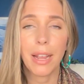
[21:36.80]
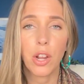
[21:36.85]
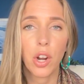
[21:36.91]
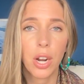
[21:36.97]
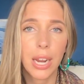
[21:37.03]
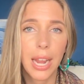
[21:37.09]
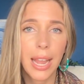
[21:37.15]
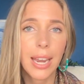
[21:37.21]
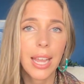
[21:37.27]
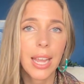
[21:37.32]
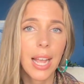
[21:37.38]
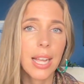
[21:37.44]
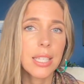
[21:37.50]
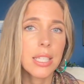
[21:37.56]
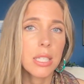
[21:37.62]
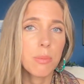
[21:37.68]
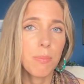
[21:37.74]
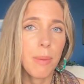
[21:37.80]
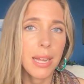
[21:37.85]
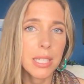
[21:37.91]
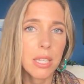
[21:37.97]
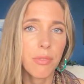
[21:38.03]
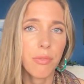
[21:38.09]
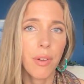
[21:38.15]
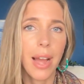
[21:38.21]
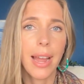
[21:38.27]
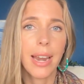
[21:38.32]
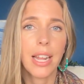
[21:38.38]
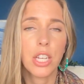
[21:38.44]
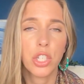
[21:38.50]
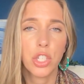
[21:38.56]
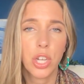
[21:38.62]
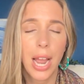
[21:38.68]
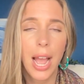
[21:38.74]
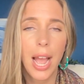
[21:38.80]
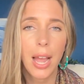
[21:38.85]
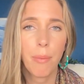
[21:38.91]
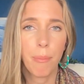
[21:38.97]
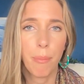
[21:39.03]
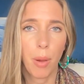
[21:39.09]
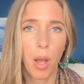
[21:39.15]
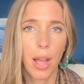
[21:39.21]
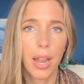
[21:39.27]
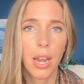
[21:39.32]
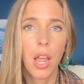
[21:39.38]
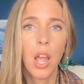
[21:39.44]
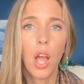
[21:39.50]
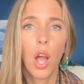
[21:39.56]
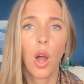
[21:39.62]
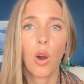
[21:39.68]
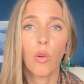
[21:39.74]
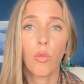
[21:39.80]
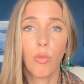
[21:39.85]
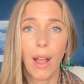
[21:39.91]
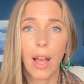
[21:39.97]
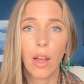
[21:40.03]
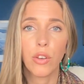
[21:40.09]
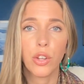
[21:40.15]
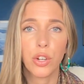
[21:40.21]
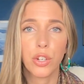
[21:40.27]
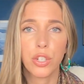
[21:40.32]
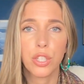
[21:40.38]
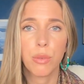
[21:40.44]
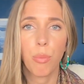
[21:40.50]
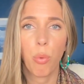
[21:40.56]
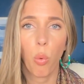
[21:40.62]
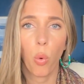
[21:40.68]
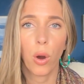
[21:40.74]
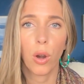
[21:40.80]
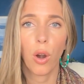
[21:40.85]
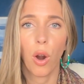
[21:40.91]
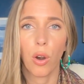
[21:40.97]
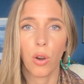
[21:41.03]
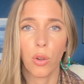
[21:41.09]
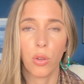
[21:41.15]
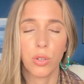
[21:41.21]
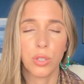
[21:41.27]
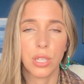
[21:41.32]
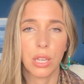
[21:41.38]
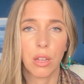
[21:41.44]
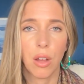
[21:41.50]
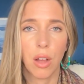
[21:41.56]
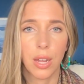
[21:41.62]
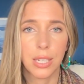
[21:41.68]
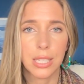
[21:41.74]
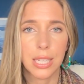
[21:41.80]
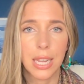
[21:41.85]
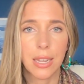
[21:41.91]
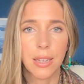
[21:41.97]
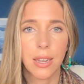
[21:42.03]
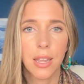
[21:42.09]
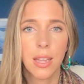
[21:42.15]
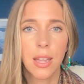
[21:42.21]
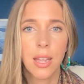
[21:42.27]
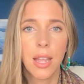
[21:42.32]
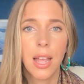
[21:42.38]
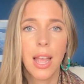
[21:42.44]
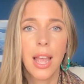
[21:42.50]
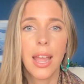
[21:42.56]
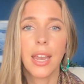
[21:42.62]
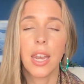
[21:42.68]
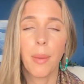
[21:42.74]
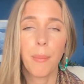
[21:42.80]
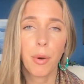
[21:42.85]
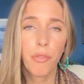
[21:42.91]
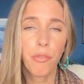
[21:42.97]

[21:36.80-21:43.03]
creating a specified chat bot around your support articles and content. And number